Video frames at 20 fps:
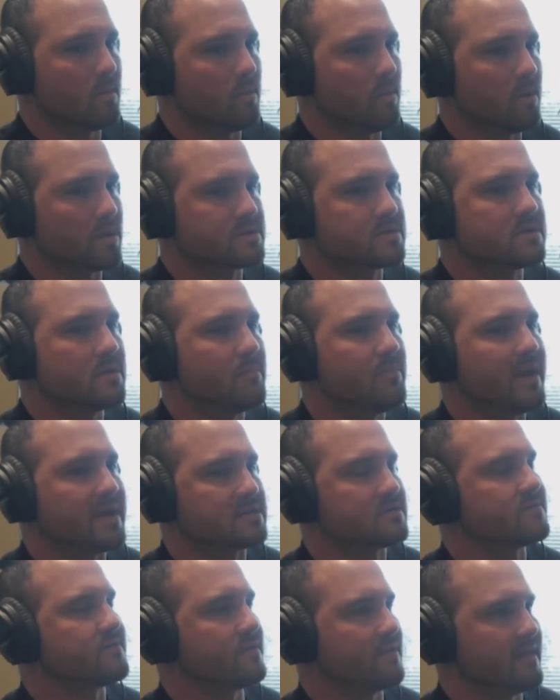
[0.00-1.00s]
what's the
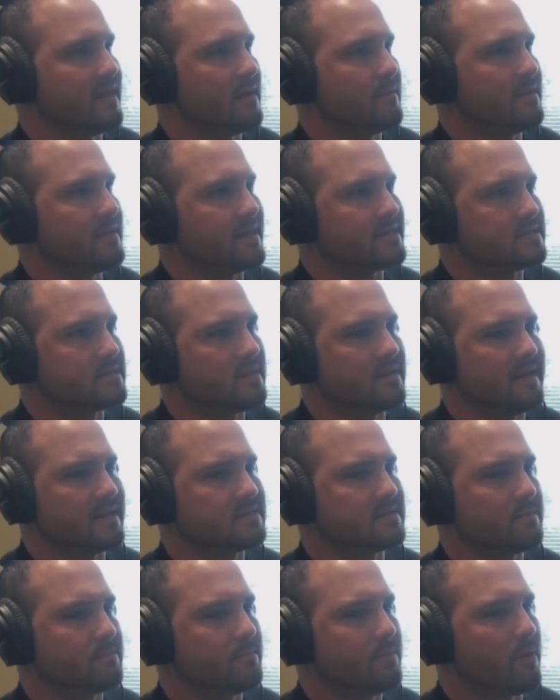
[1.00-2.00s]
best for them? And
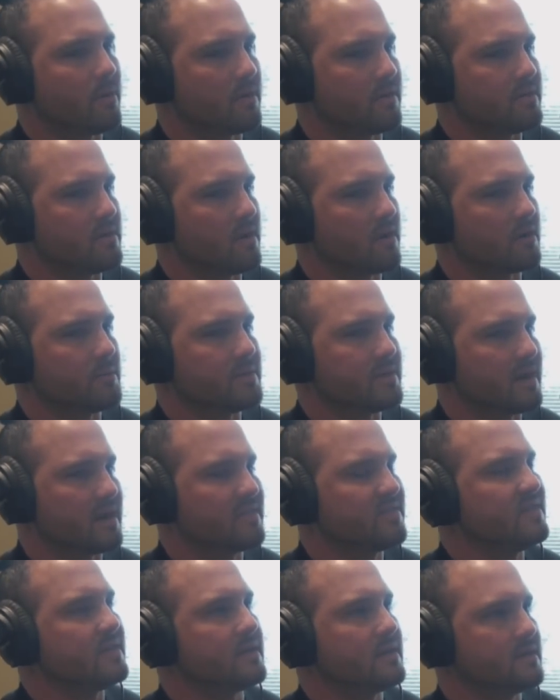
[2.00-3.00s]
that's a part of the argument that
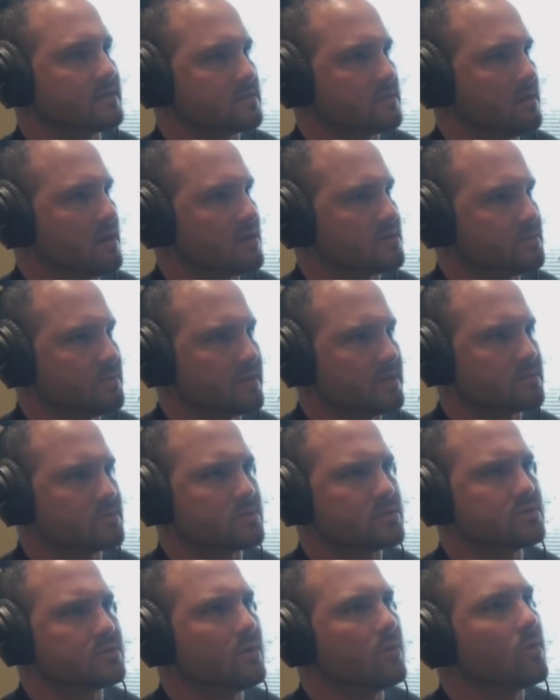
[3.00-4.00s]
I think gets lost because
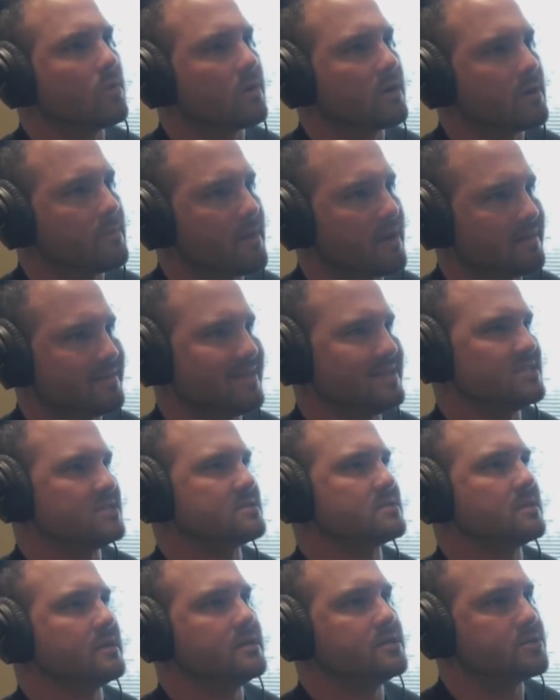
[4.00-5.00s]
we're so worried about
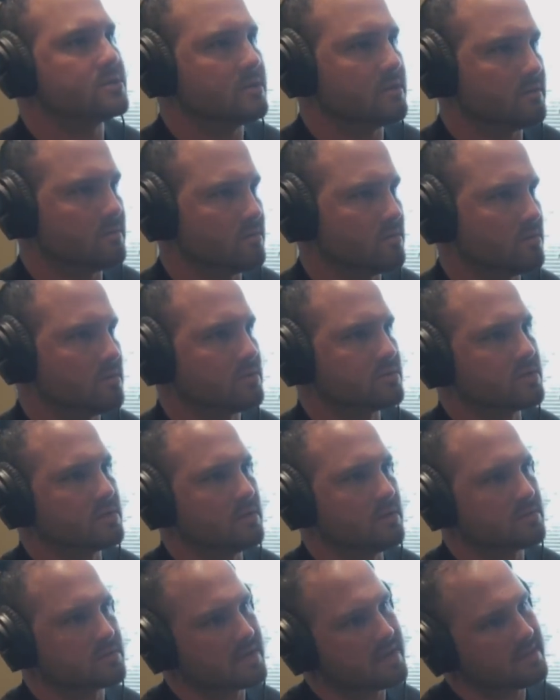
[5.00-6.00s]
legislation and rules
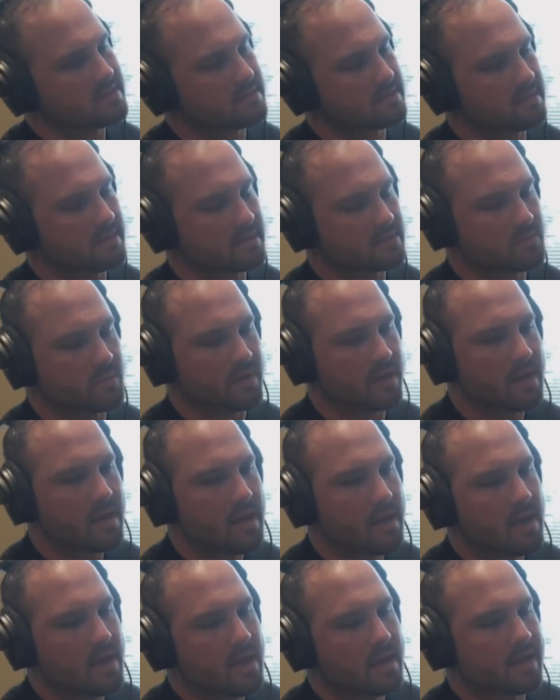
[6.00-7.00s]
and those kinds of things. But
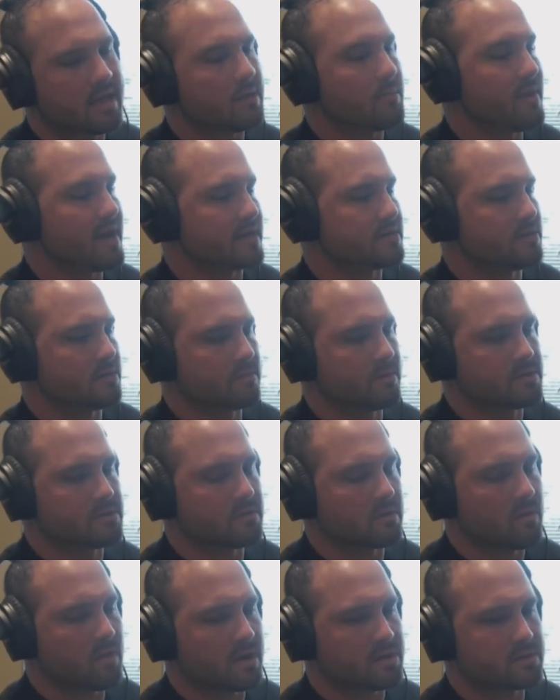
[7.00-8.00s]
getting back to your
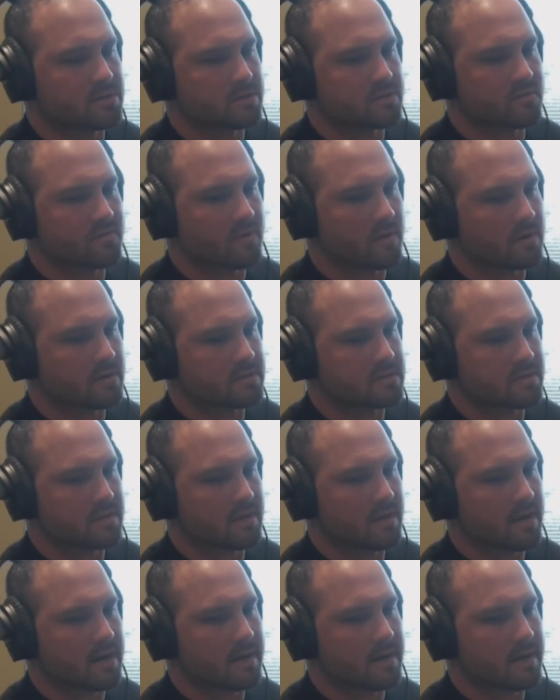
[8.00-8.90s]
original question, as far as